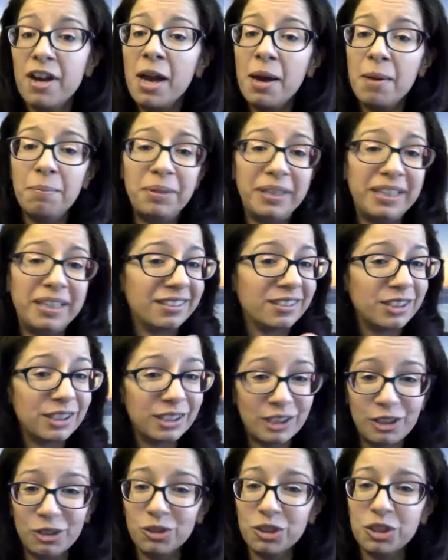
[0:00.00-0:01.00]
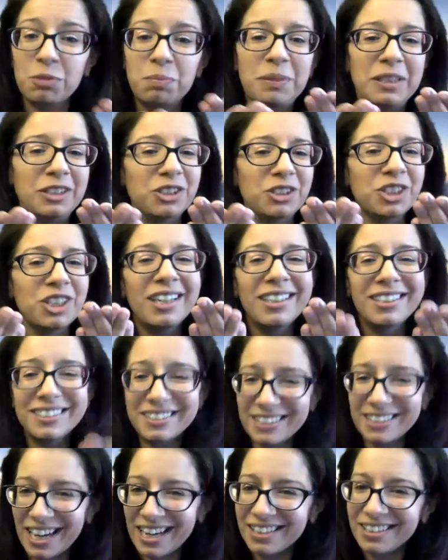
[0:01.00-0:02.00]
being skewed speech,
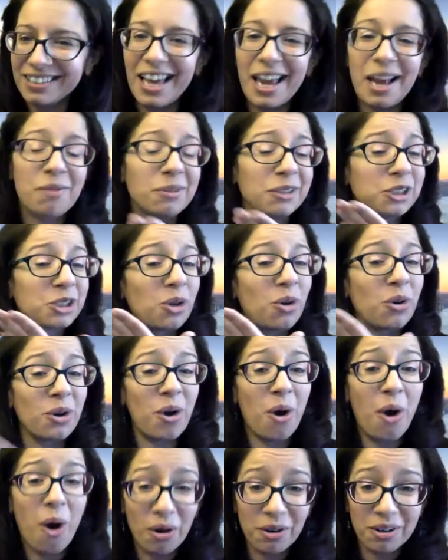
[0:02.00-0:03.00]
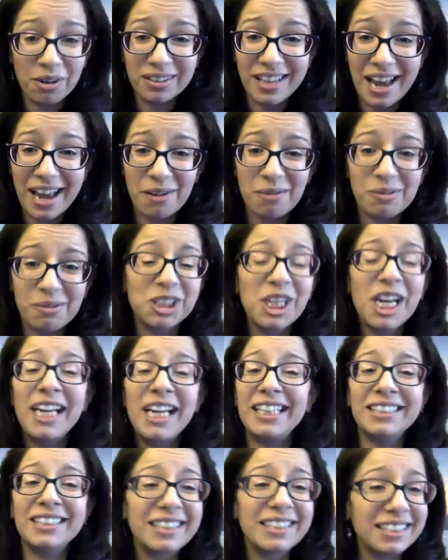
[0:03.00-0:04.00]
sign language or oral language,
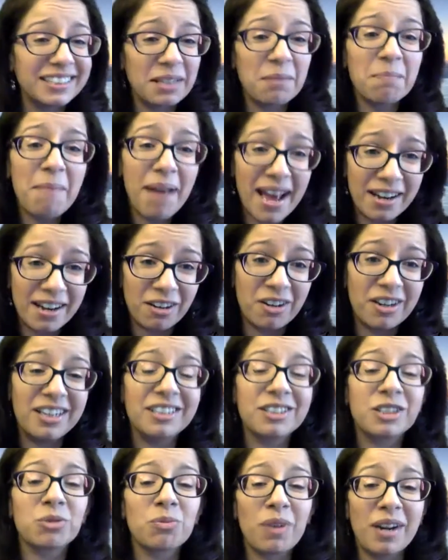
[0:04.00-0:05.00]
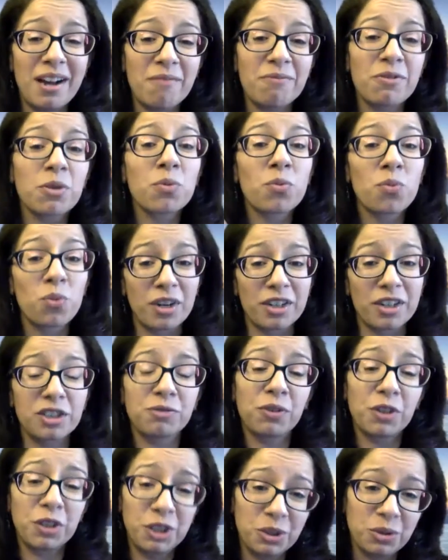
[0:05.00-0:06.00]
it doesn't matter. It's whatever works
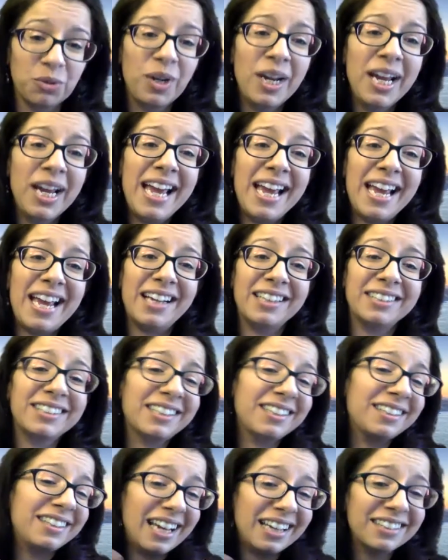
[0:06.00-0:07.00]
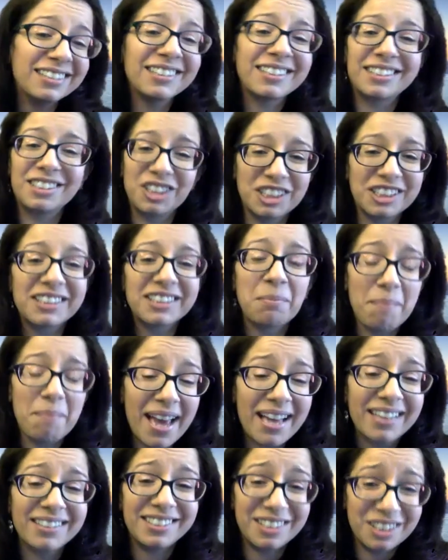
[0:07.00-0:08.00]
for you. And that's just the
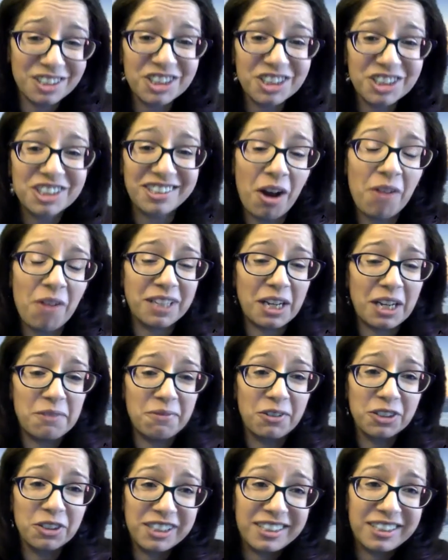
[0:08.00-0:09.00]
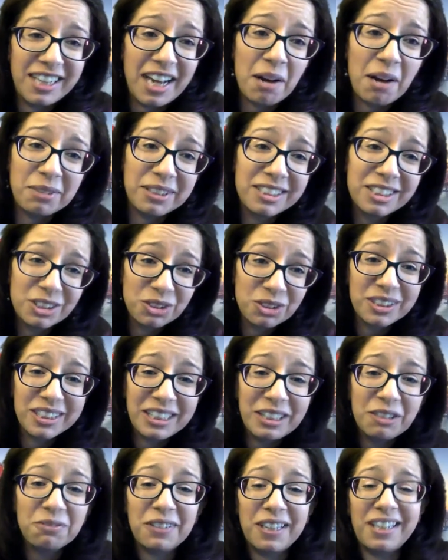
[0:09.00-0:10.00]
message of diversity I wanted to
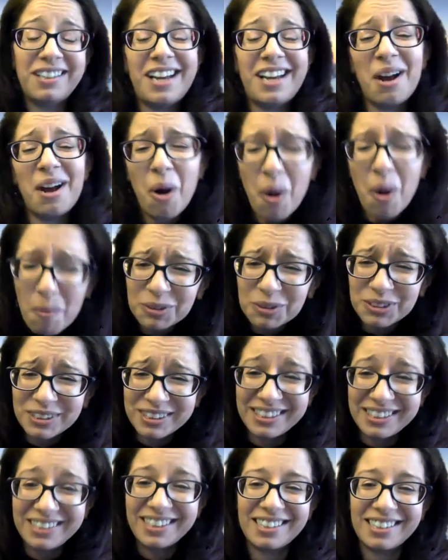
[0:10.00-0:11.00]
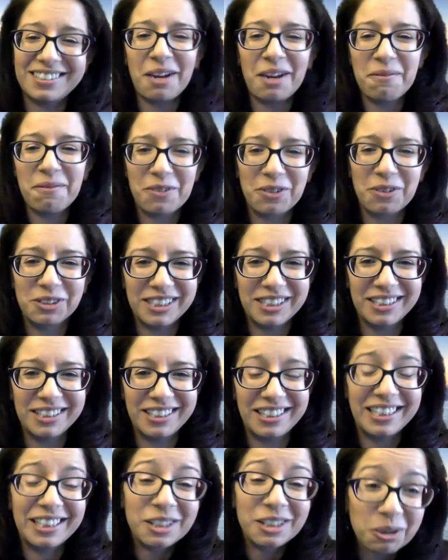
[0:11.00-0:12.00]
leave. And I hope to see that diversity
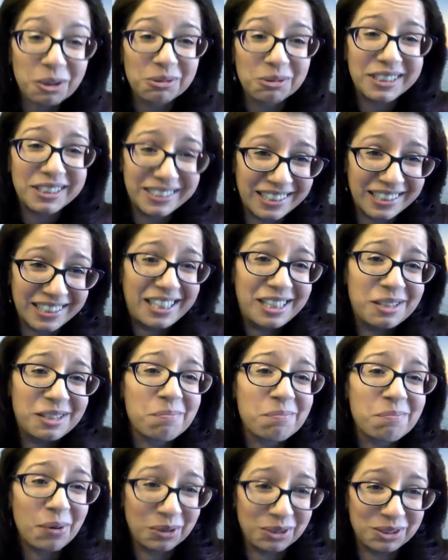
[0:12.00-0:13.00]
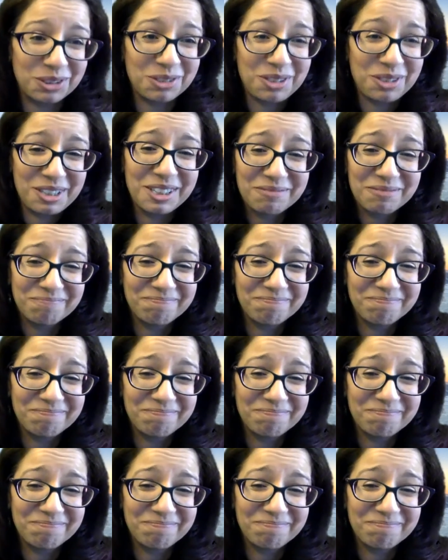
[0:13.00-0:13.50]
increasing in Portugal.